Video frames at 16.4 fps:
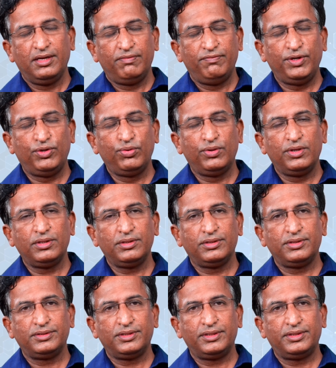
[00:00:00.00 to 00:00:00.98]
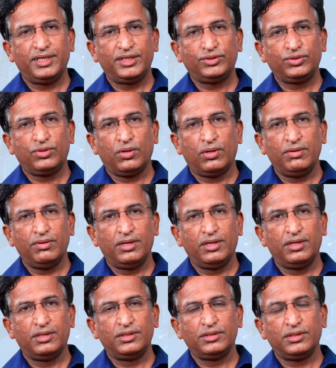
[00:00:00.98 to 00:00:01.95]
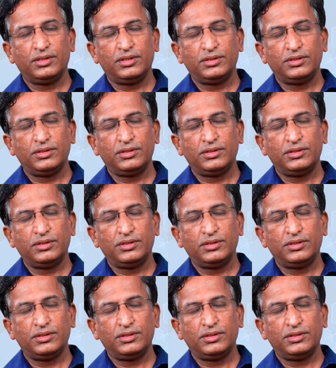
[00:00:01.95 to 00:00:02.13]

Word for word: We do a test called uh,